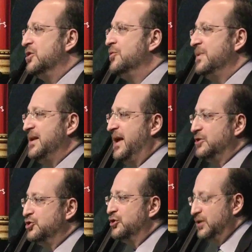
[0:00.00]
human
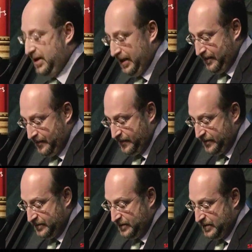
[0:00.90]
nature,
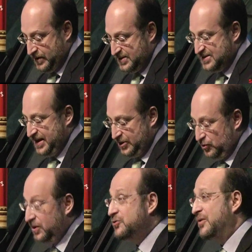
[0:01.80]
love,
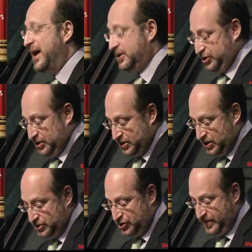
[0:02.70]
sexual attraction,
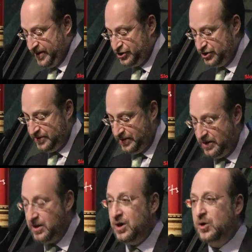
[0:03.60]
acculturation,
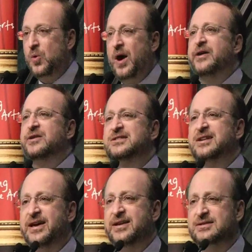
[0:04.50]
acquired
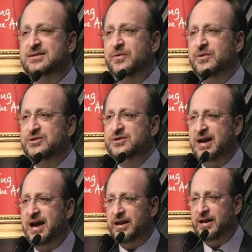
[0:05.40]
tastes, our
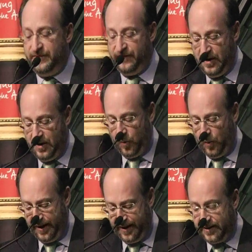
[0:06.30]
understanding of
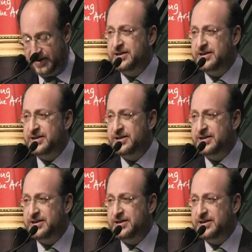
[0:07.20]
why